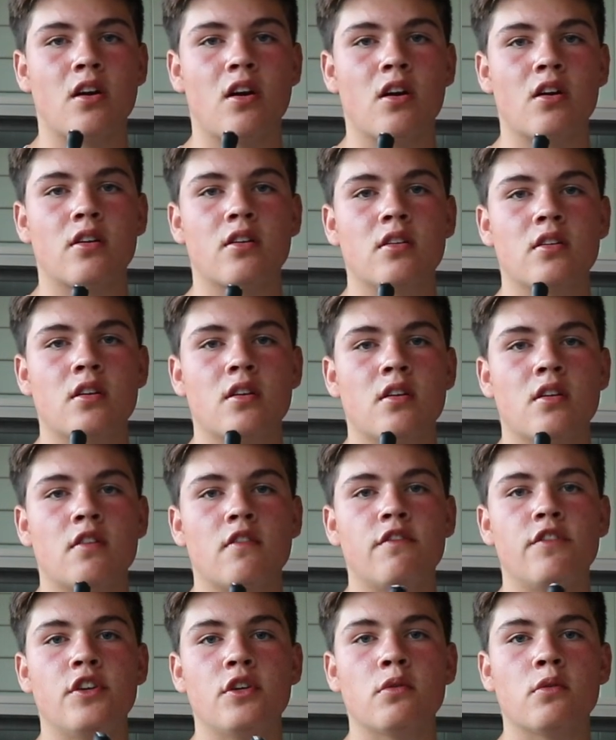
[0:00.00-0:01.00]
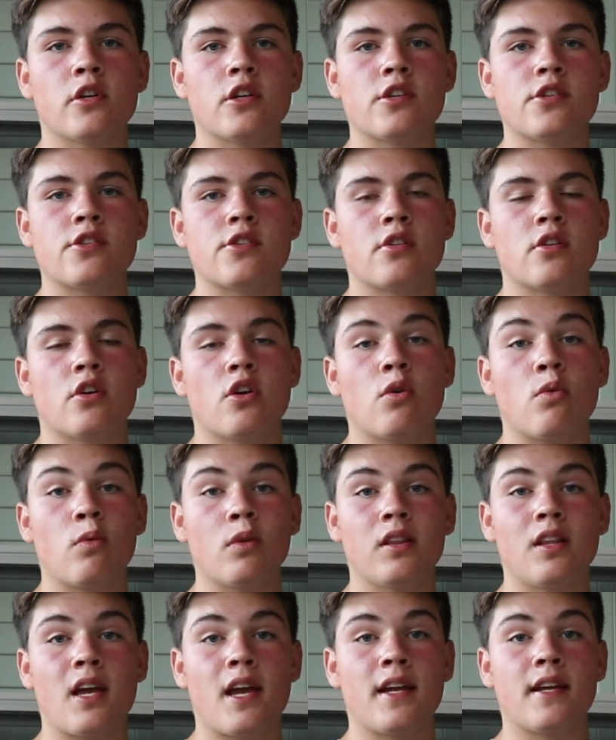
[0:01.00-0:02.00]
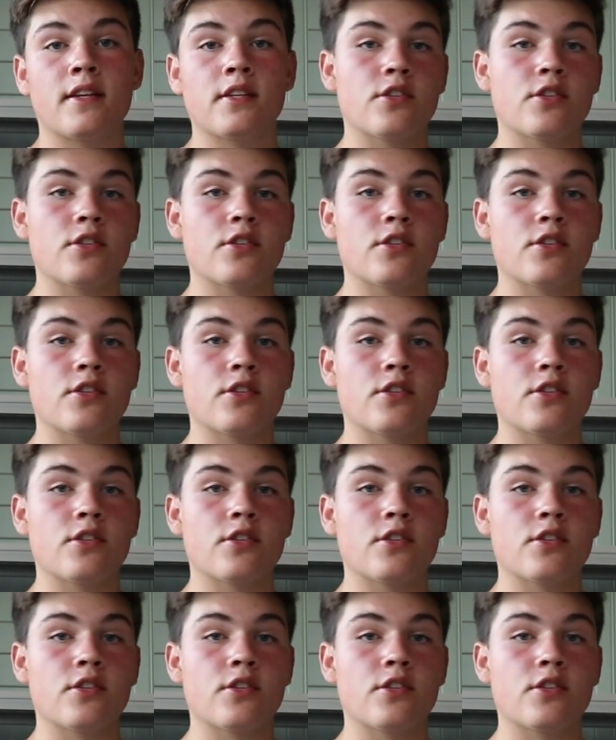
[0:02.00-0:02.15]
our viewers would like.